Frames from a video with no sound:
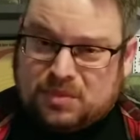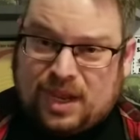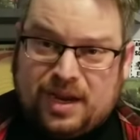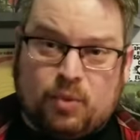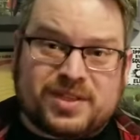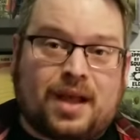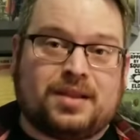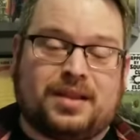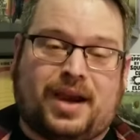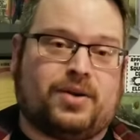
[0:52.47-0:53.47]
and it was
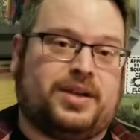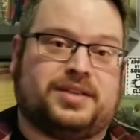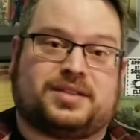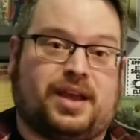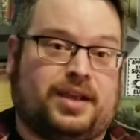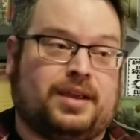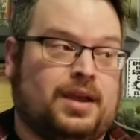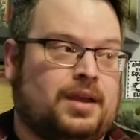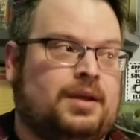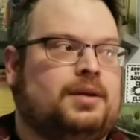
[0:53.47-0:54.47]
hilarious. Like,
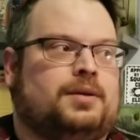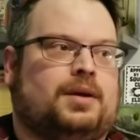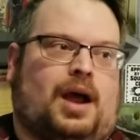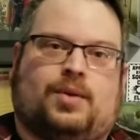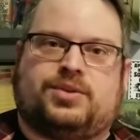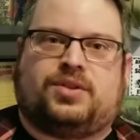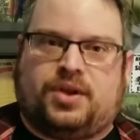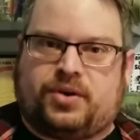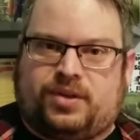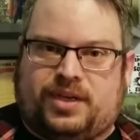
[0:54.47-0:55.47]
I was
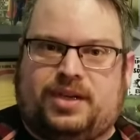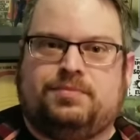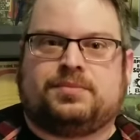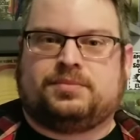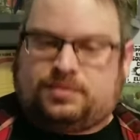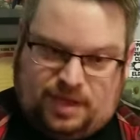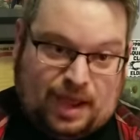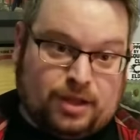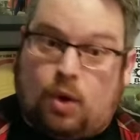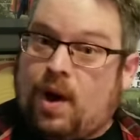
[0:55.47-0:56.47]
literally
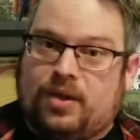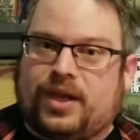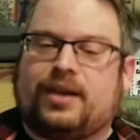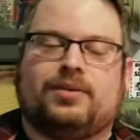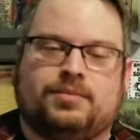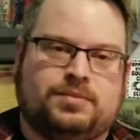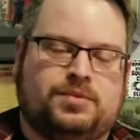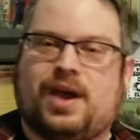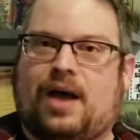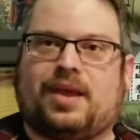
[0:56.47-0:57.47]
LOLing,
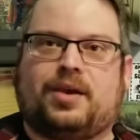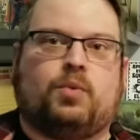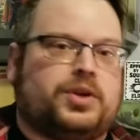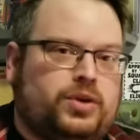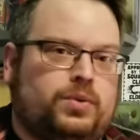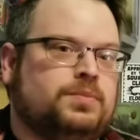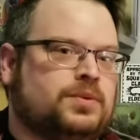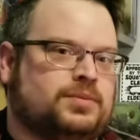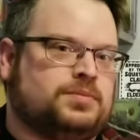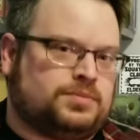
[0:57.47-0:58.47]
not like when you
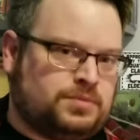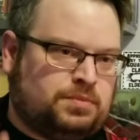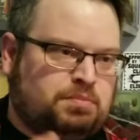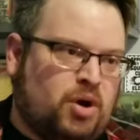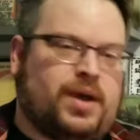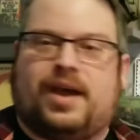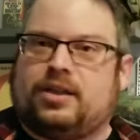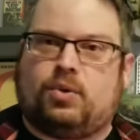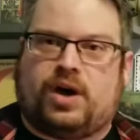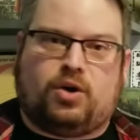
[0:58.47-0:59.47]
put
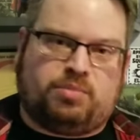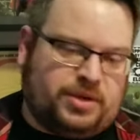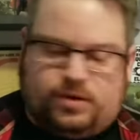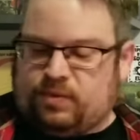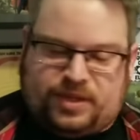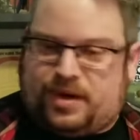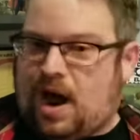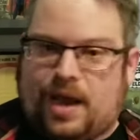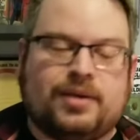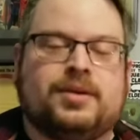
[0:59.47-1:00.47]
LOL, but you're really
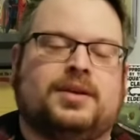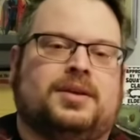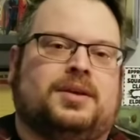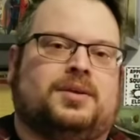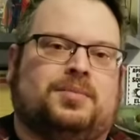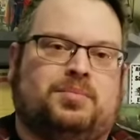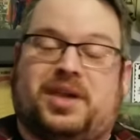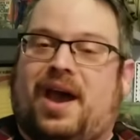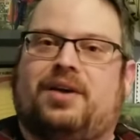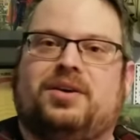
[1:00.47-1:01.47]
not. But
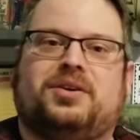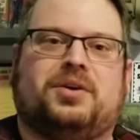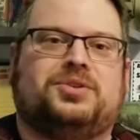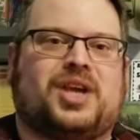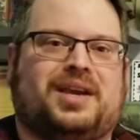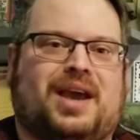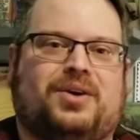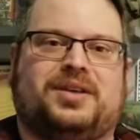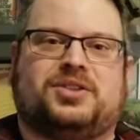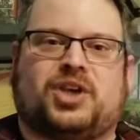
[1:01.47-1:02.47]
yeah, go check out
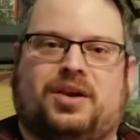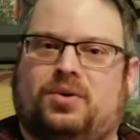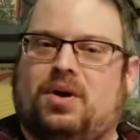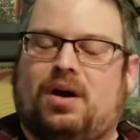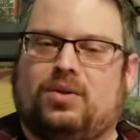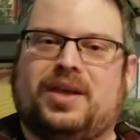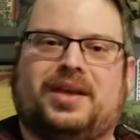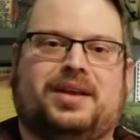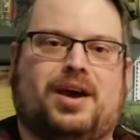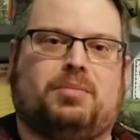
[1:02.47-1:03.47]
his channel. I'll link
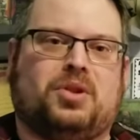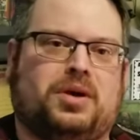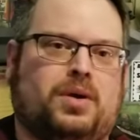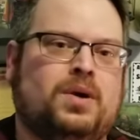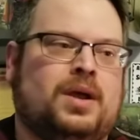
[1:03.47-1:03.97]
it down below.